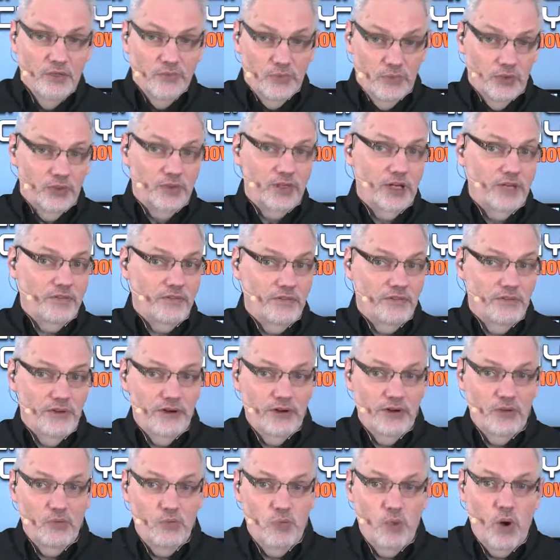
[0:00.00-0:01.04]
you could have a
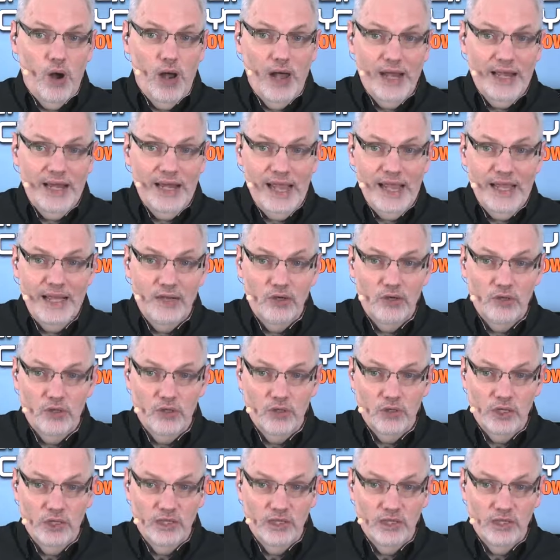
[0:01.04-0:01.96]
very wide angle.